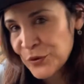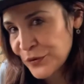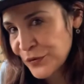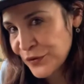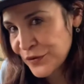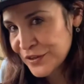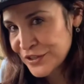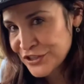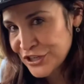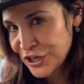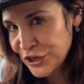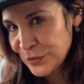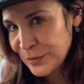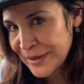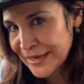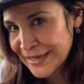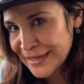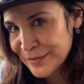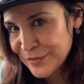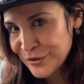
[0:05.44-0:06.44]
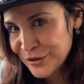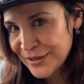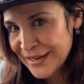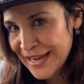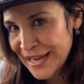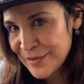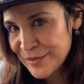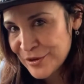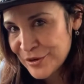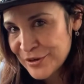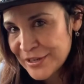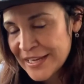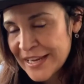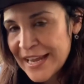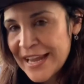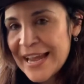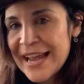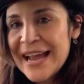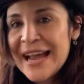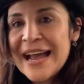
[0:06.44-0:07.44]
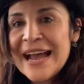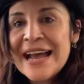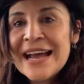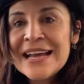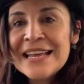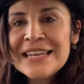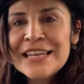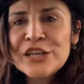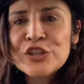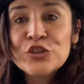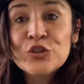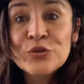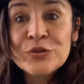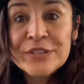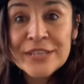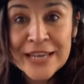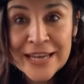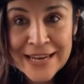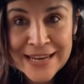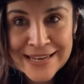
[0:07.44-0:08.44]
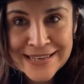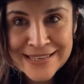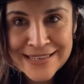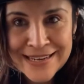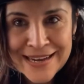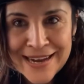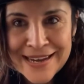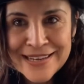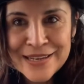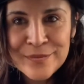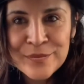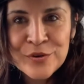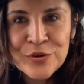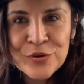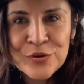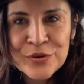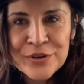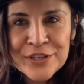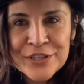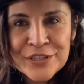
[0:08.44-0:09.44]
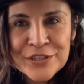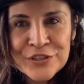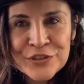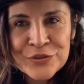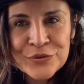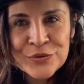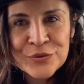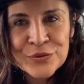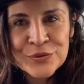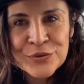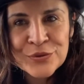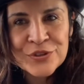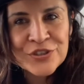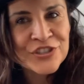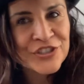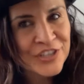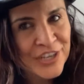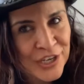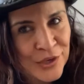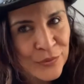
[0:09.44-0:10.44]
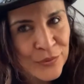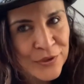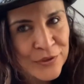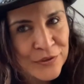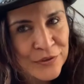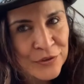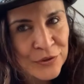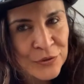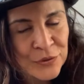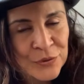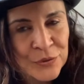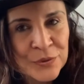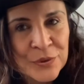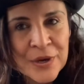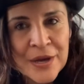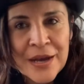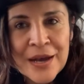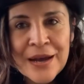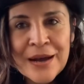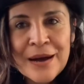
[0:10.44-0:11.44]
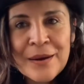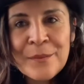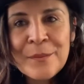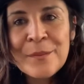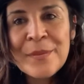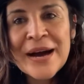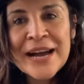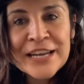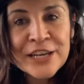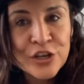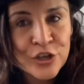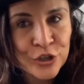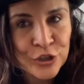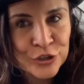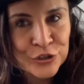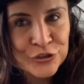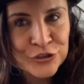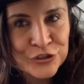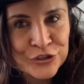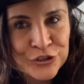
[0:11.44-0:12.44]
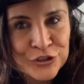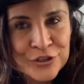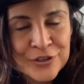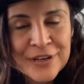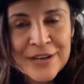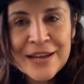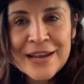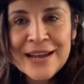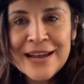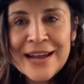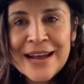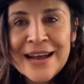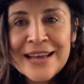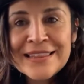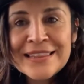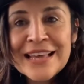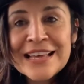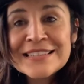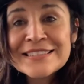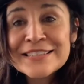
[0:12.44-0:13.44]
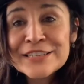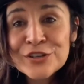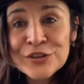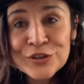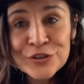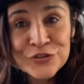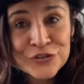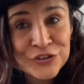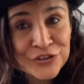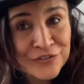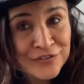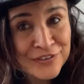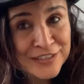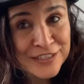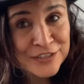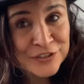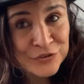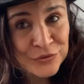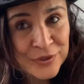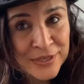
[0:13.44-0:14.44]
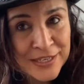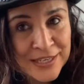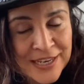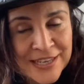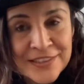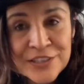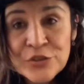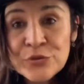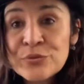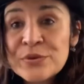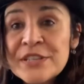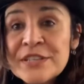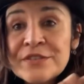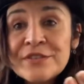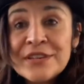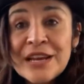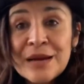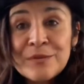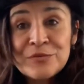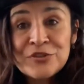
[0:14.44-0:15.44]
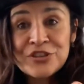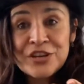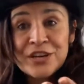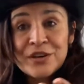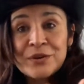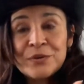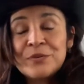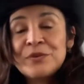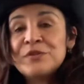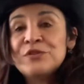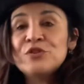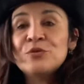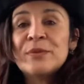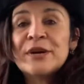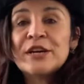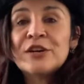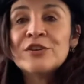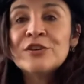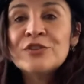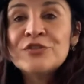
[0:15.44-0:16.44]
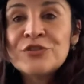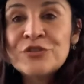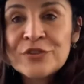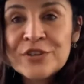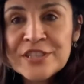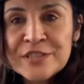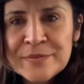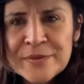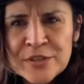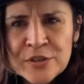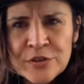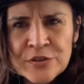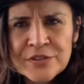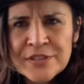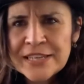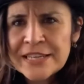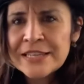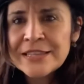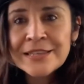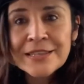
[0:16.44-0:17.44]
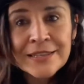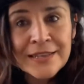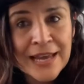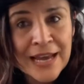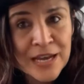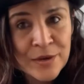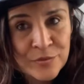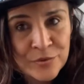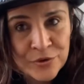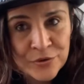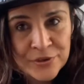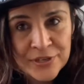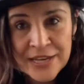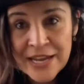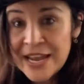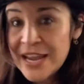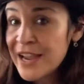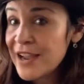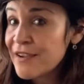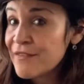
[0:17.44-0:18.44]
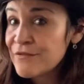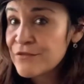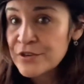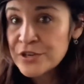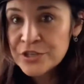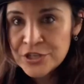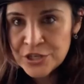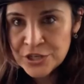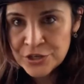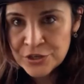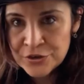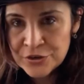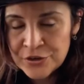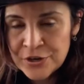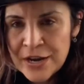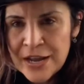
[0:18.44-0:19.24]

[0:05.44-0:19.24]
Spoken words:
for the Charlotte-Mecklenburg Library. And today I am going to share with you my culture, and that's the culture of Venezuela. And the reason I'm sharing with you my culture is because in the library every year